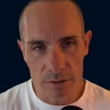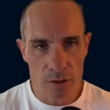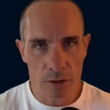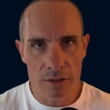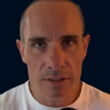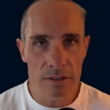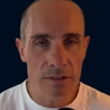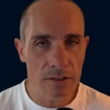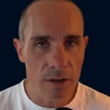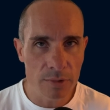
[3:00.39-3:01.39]
So this is
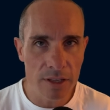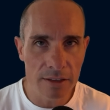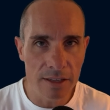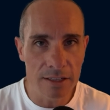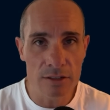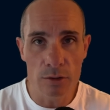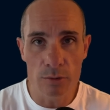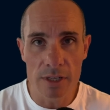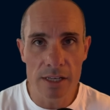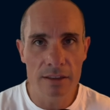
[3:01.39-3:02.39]
something that's
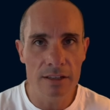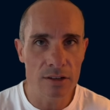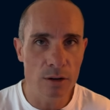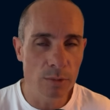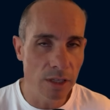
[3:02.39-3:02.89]
unique that's going to be